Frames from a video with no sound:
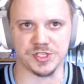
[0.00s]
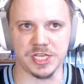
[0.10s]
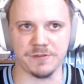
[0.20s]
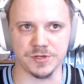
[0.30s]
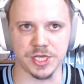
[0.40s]

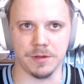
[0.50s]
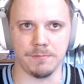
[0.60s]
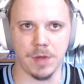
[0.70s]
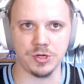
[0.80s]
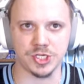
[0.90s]
receiver's going to
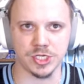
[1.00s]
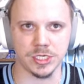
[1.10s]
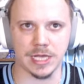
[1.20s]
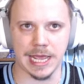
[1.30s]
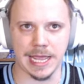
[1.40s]

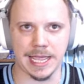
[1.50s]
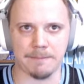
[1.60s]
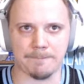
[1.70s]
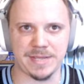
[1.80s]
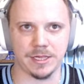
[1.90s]
motion
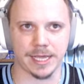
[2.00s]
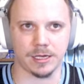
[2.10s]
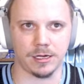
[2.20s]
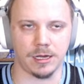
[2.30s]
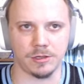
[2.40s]
and be
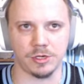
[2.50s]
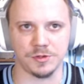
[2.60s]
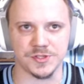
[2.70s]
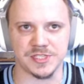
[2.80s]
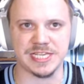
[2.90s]
like a
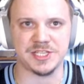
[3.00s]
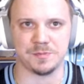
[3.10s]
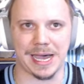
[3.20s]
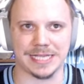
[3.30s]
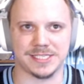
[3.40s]
little Z
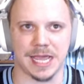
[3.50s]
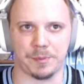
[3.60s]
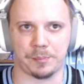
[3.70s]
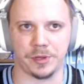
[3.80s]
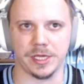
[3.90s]
spot
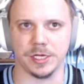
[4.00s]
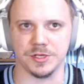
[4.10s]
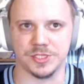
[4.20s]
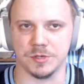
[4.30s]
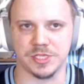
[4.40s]
type of play
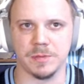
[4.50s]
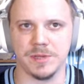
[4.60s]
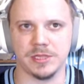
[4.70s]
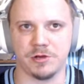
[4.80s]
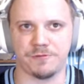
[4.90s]
here. So it's going
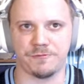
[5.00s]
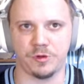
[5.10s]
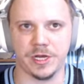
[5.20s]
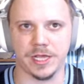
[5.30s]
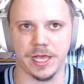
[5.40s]
to be Leonard
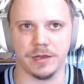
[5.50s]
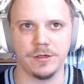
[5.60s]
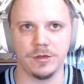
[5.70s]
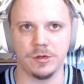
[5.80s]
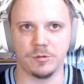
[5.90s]
Floyd again.
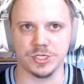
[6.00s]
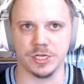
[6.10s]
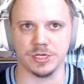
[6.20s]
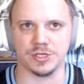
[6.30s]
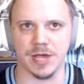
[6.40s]
We're just
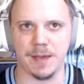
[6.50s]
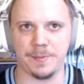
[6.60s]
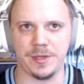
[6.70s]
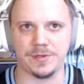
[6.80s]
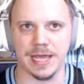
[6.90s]
going to
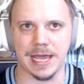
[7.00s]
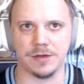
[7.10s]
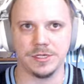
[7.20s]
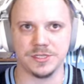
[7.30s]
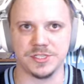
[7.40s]
drop him
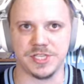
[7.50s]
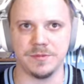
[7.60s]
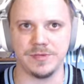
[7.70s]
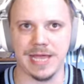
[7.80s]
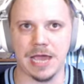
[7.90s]
down, sit
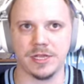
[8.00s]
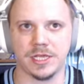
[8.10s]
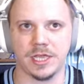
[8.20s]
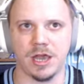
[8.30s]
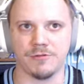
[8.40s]
him down
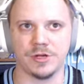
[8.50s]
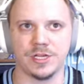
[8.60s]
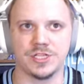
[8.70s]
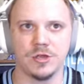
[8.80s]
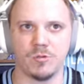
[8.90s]
in
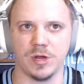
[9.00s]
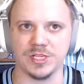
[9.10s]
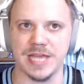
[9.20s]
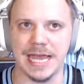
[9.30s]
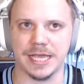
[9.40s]
coverage.
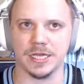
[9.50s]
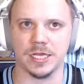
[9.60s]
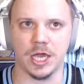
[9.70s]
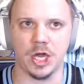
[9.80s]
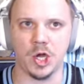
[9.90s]
Where's Dak going
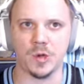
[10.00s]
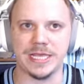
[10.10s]
to go?